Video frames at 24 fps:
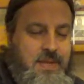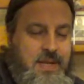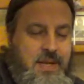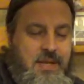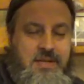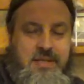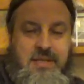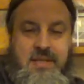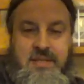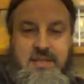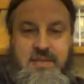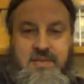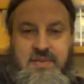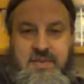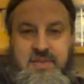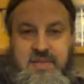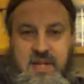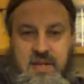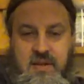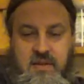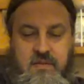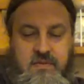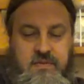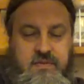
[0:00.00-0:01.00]
a sense of
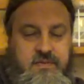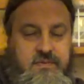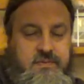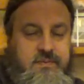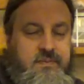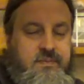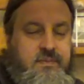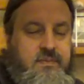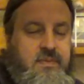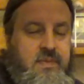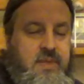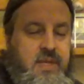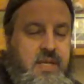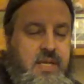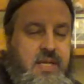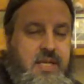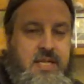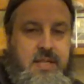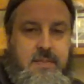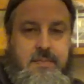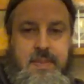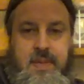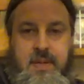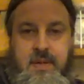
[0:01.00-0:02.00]
self
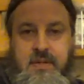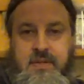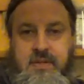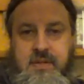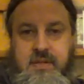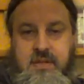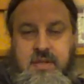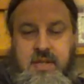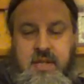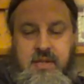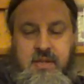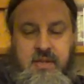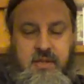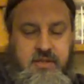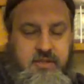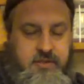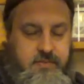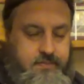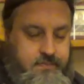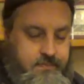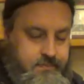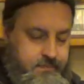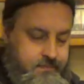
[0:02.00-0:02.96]
in comparison to others.